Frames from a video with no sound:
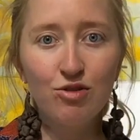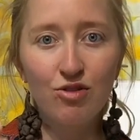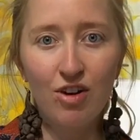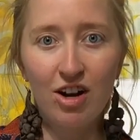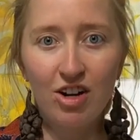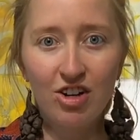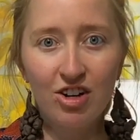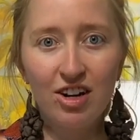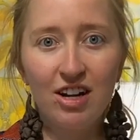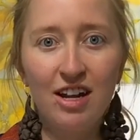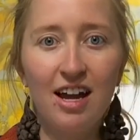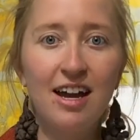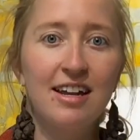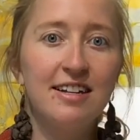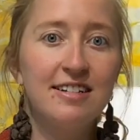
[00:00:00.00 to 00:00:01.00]
rendering
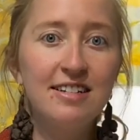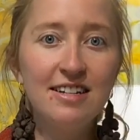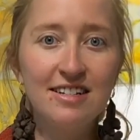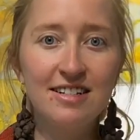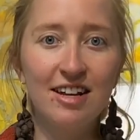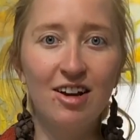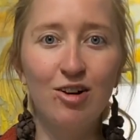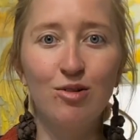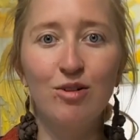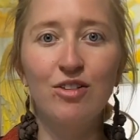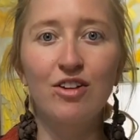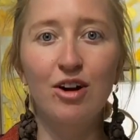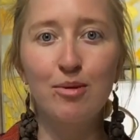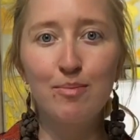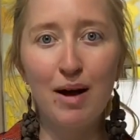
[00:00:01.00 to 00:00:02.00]
and detail with
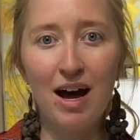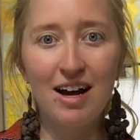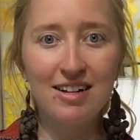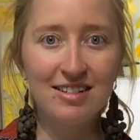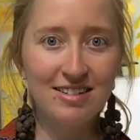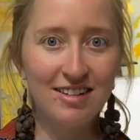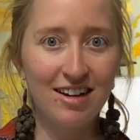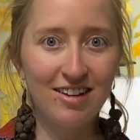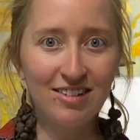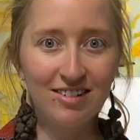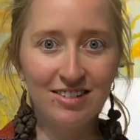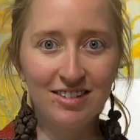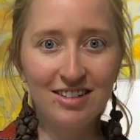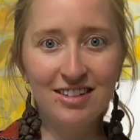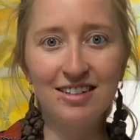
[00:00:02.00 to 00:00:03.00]
our
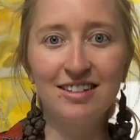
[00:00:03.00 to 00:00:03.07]
pastels.